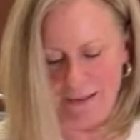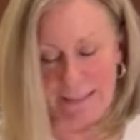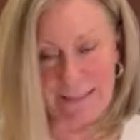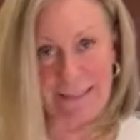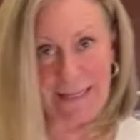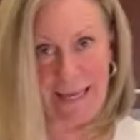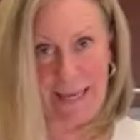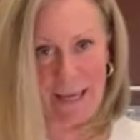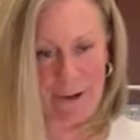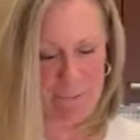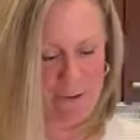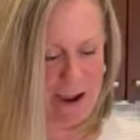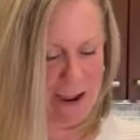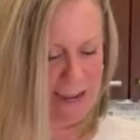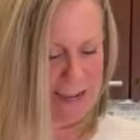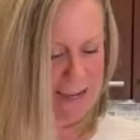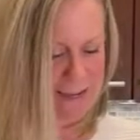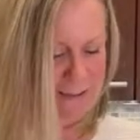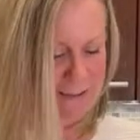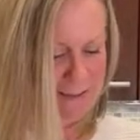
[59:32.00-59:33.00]
see,
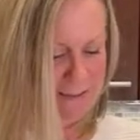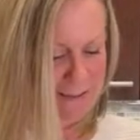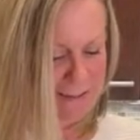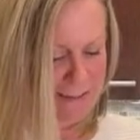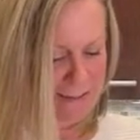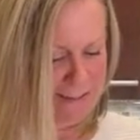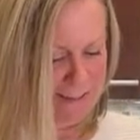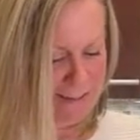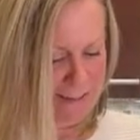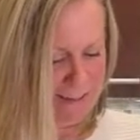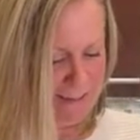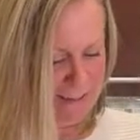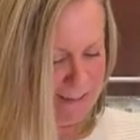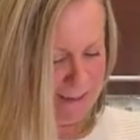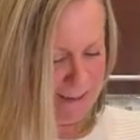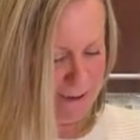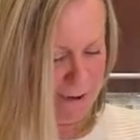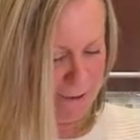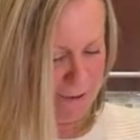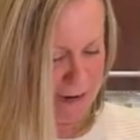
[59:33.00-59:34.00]
right?
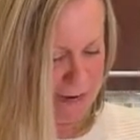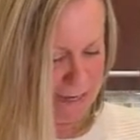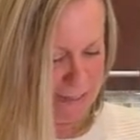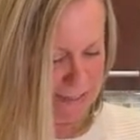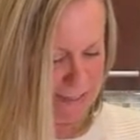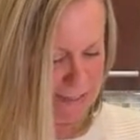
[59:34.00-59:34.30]
All right,